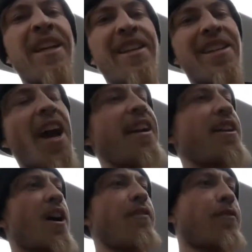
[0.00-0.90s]
tight
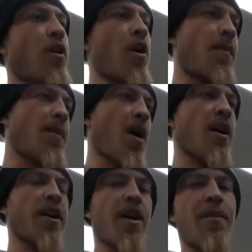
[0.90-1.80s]
enough for all my
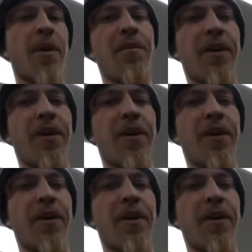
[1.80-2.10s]
mock-up,